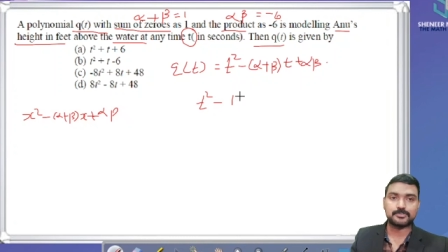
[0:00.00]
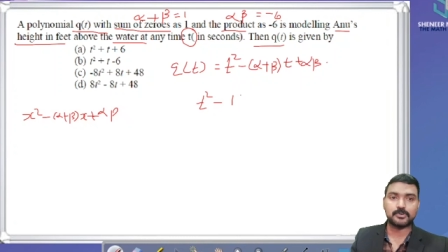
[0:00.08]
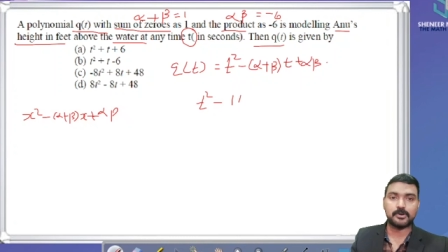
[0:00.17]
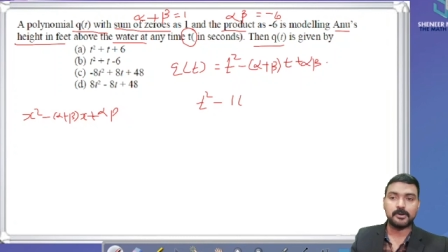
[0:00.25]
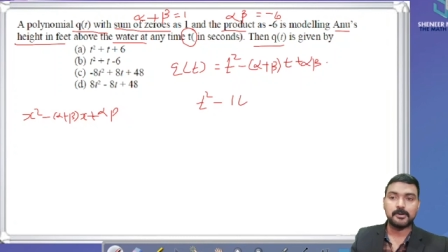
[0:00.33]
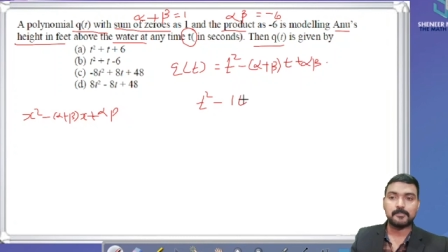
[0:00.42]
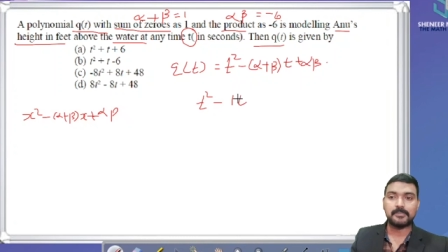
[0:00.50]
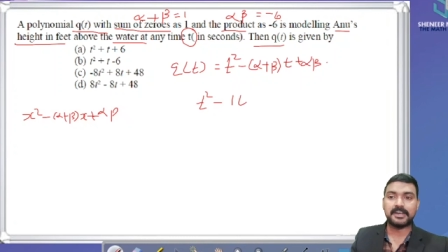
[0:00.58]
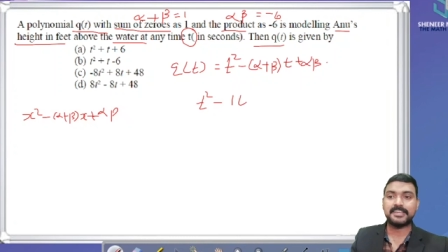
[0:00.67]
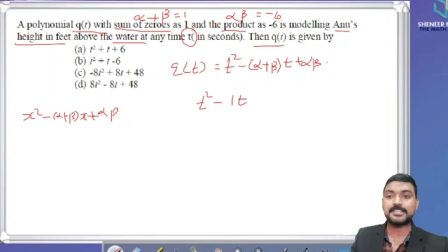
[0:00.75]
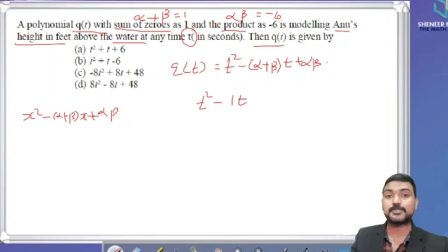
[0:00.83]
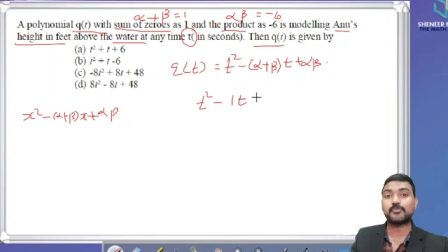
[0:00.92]
So
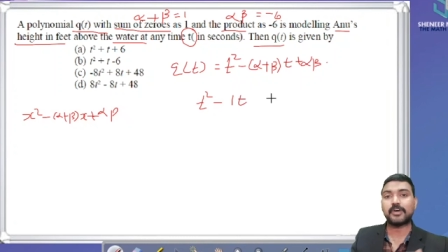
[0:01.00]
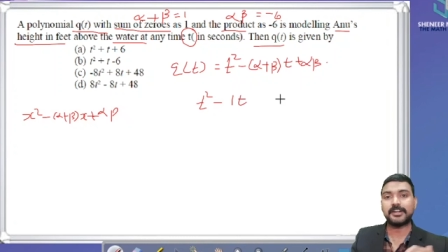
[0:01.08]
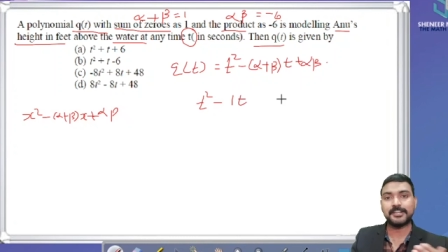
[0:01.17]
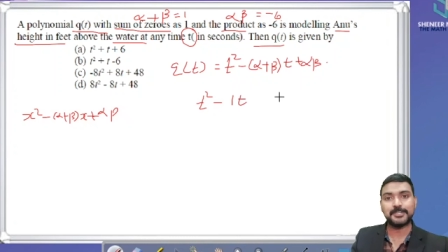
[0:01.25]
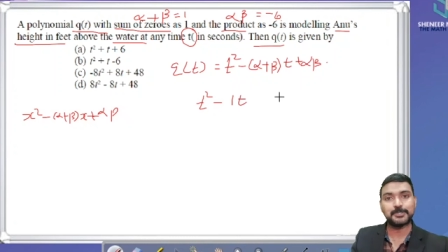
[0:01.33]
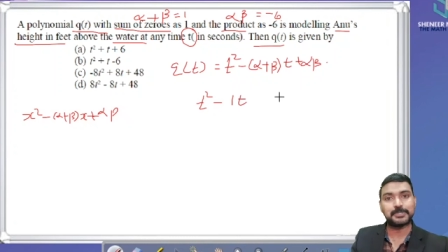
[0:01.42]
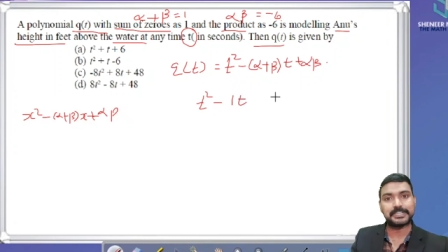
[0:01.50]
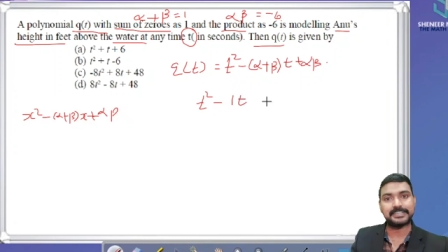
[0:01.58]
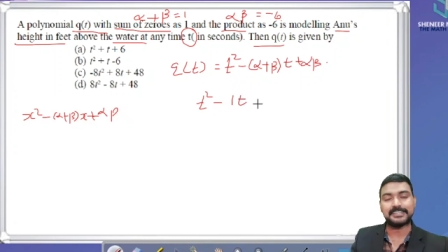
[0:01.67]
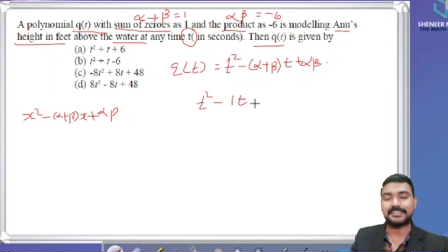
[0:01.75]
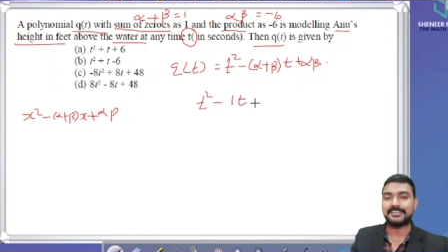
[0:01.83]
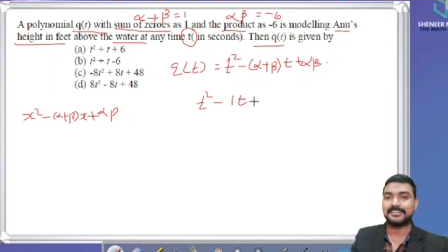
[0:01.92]
minus 1 into
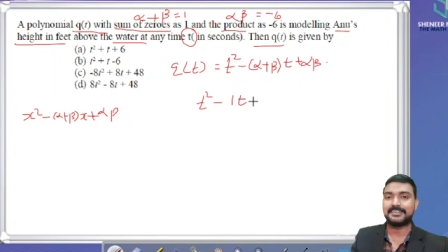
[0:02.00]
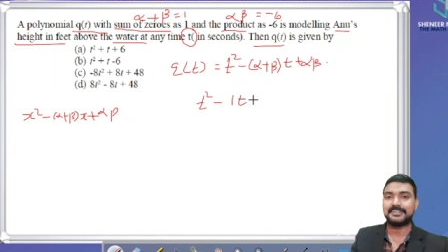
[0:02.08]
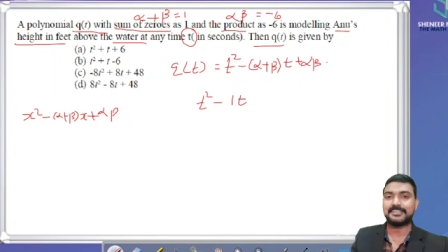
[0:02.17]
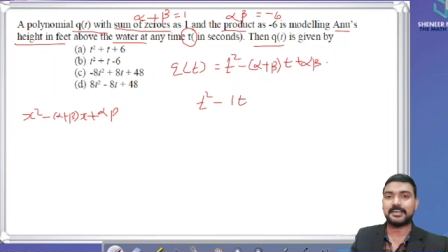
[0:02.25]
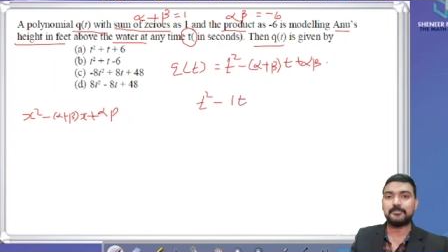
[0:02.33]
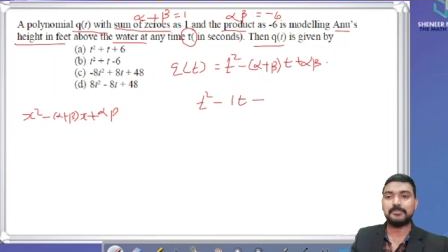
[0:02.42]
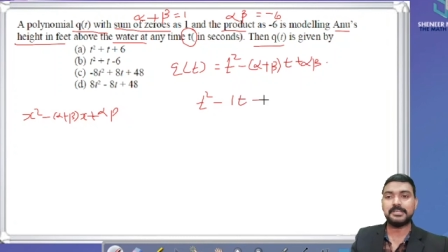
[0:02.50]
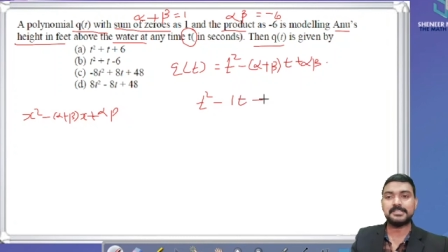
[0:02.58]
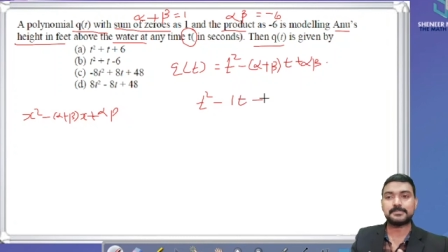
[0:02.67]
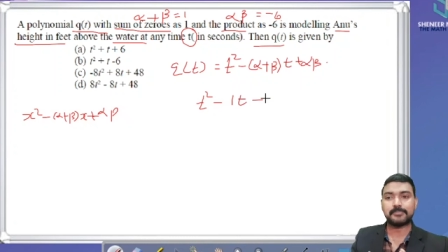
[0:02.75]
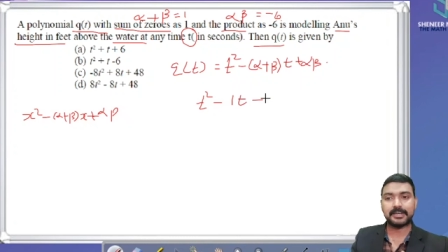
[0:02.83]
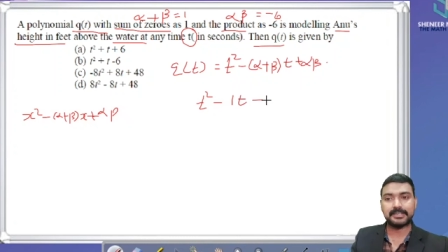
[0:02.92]
t, that
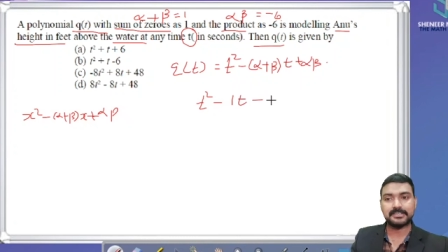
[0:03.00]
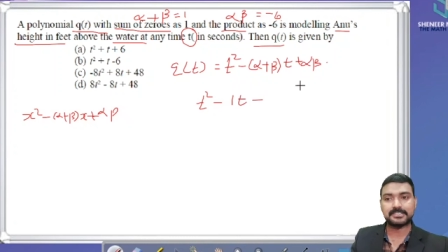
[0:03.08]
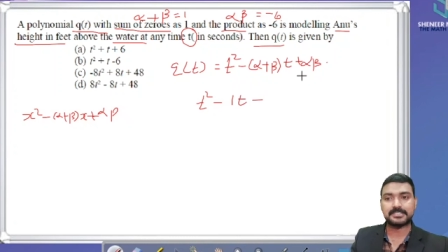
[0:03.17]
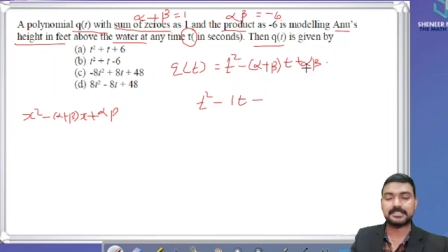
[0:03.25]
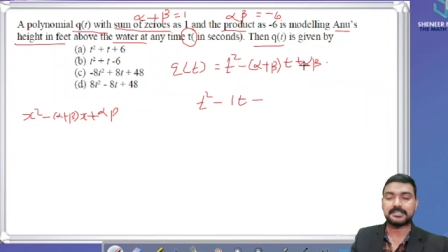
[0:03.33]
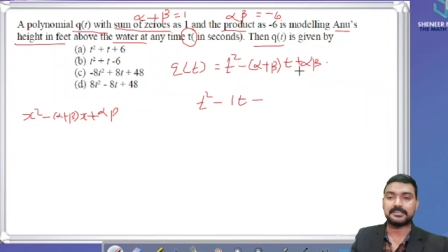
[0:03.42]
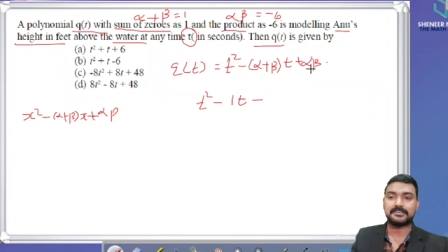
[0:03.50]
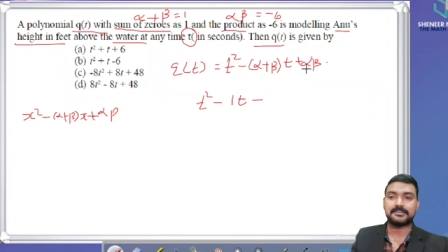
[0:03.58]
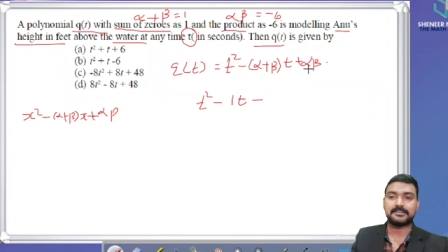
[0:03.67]
means minus t.